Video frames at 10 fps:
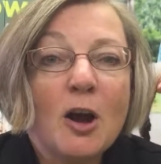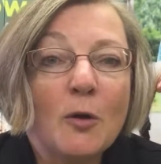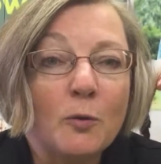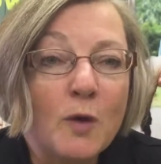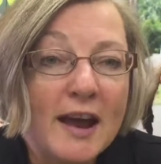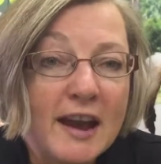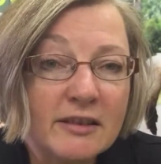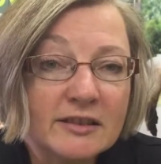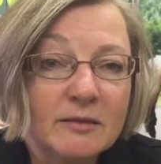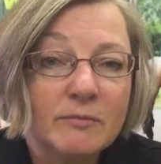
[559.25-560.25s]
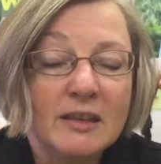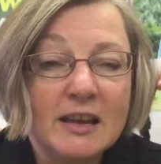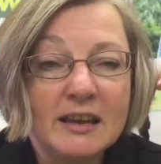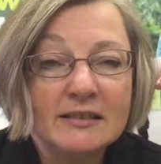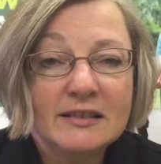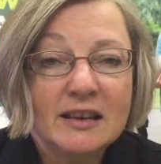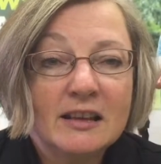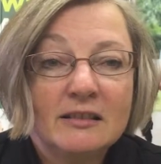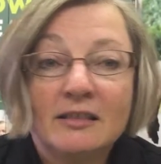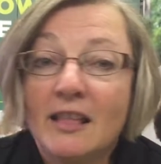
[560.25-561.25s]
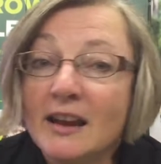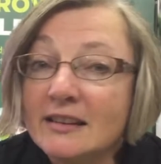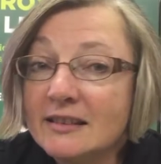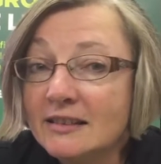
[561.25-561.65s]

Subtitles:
write out some things, let it